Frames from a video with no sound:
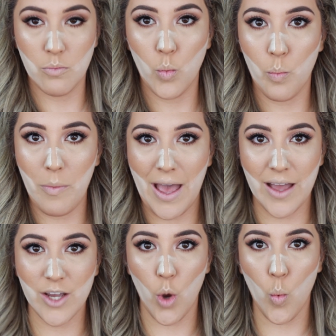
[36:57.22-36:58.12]

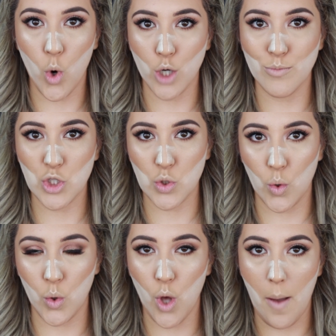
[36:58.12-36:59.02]
Matte Warm
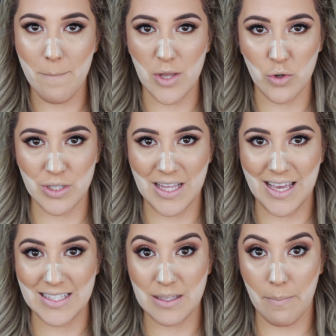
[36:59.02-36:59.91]
Soul
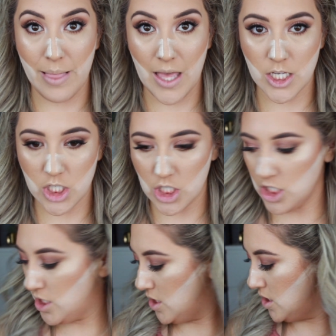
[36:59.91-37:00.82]
Mineralized Blush.